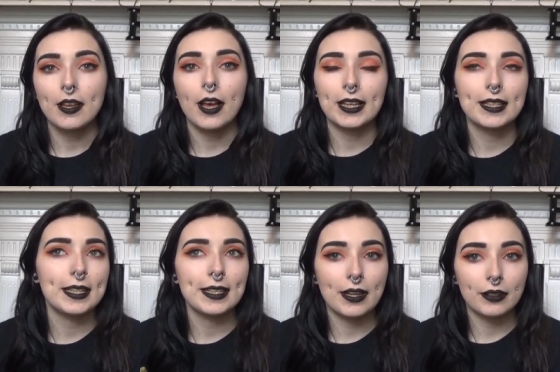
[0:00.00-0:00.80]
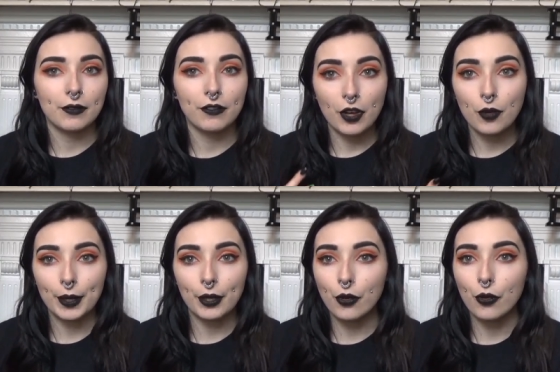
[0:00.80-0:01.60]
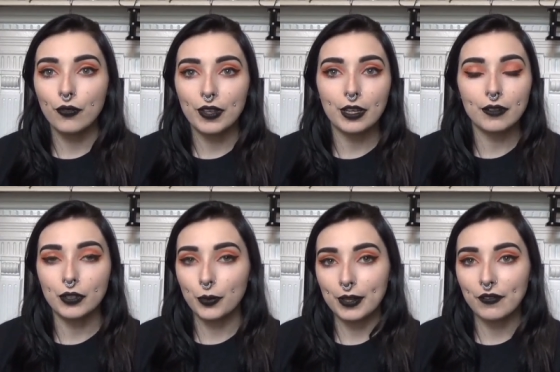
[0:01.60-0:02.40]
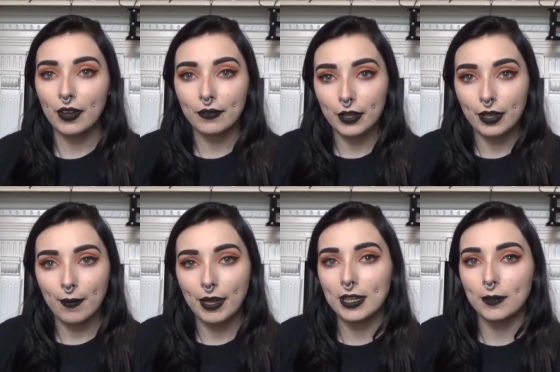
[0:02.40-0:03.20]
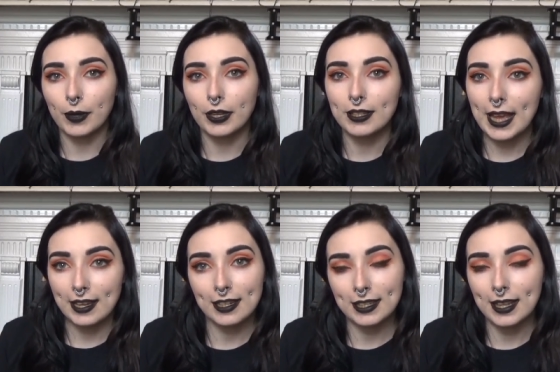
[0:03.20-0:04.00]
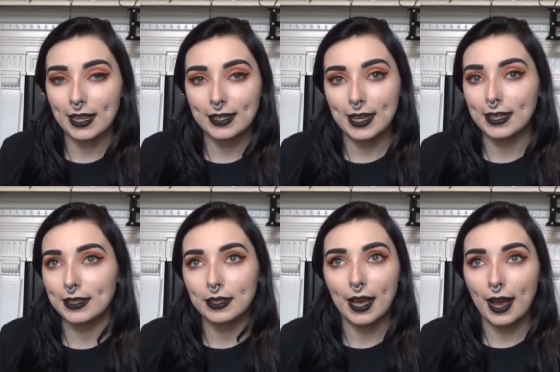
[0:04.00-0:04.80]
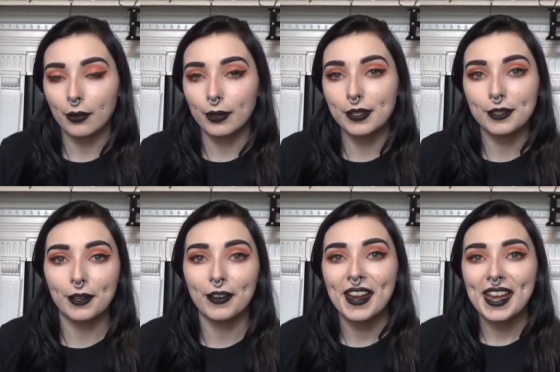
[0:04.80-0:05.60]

I could sit down and film like a cool video for twenty-five to thirty minutes, but editing that takes hours, so